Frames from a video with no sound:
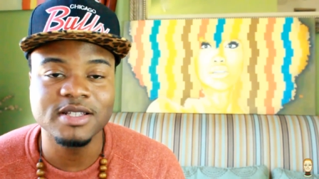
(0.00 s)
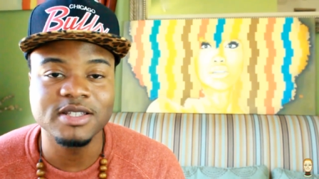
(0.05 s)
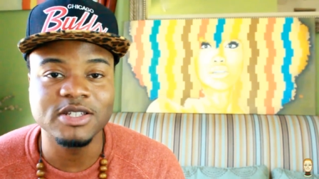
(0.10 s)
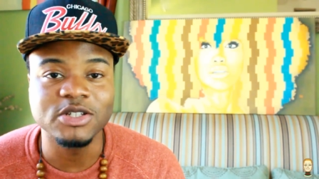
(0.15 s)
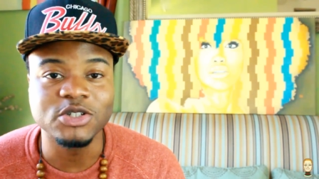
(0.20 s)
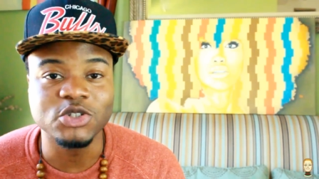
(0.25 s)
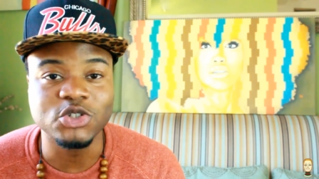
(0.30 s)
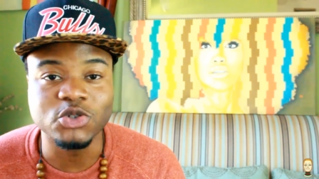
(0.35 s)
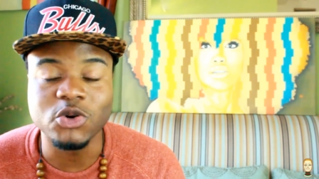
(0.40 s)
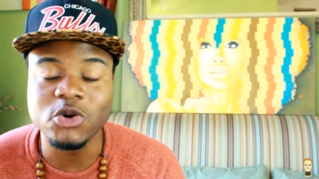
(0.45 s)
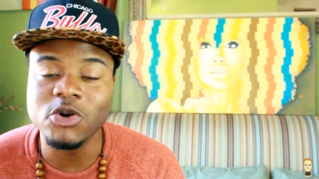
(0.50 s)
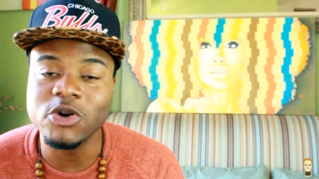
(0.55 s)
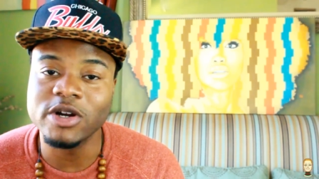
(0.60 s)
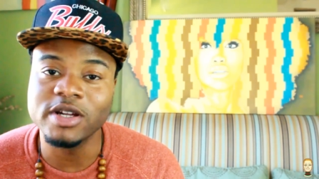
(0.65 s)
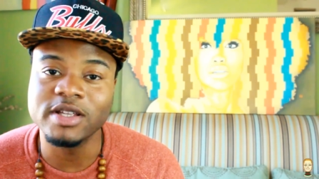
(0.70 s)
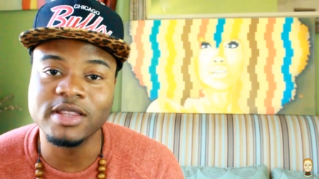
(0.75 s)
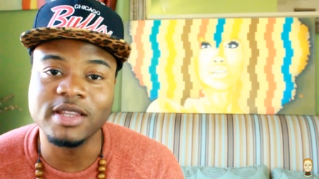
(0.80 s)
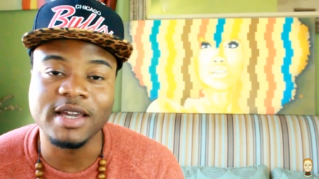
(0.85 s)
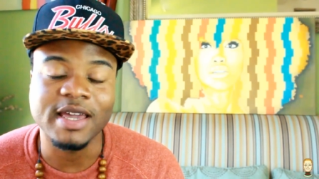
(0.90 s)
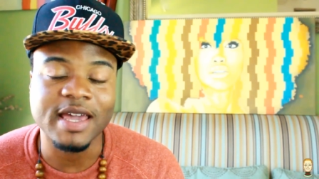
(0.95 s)
to
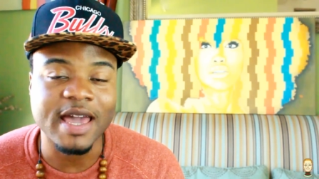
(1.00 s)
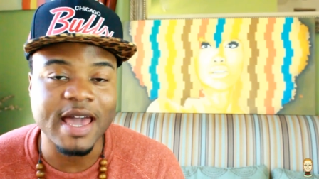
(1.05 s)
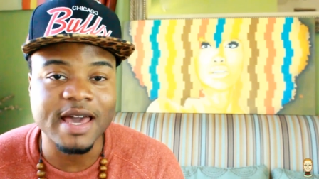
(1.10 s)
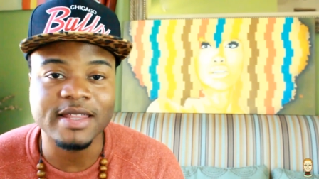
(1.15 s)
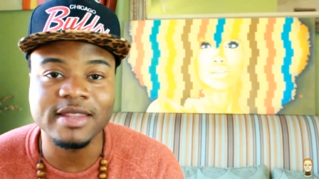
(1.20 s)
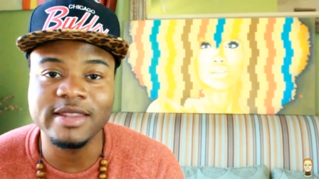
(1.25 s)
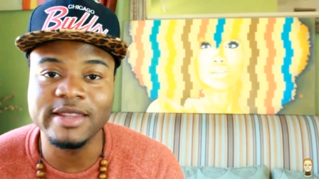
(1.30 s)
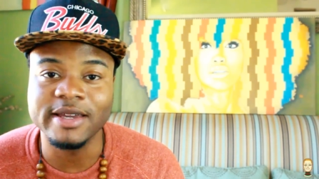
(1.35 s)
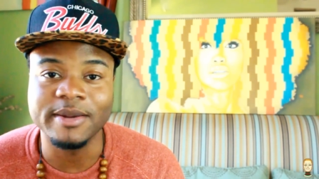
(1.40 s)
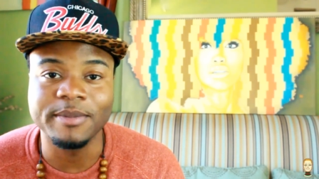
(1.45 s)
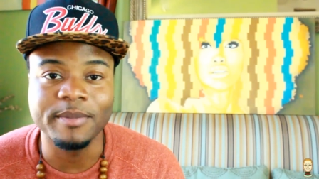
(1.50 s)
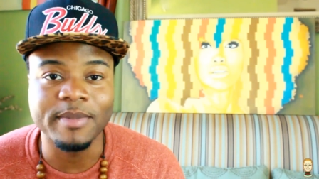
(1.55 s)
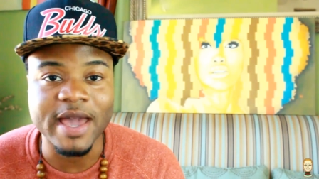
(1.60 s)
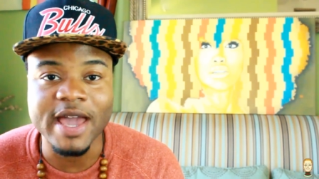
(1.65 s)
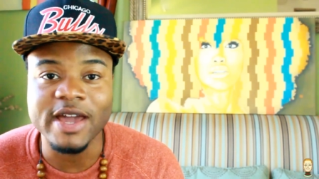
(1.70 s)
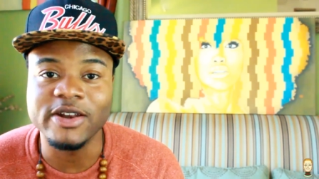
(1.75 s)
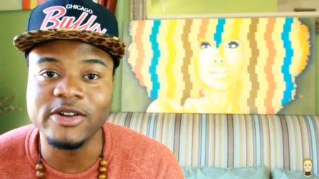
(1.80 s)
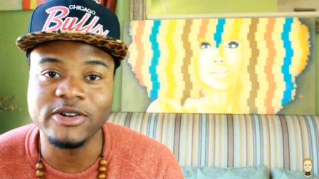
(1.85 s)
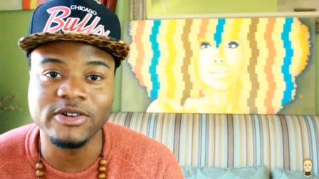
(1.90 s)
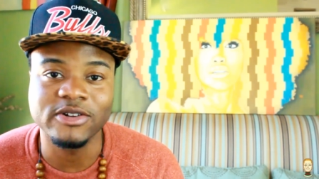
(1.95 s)
join the Catholic
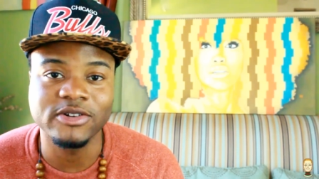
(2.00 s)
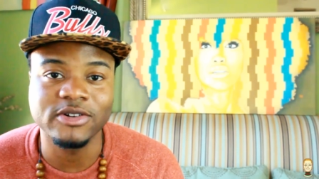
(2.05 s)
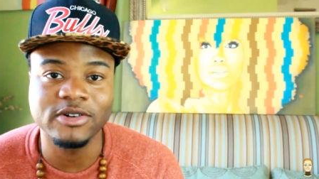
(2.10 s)
banner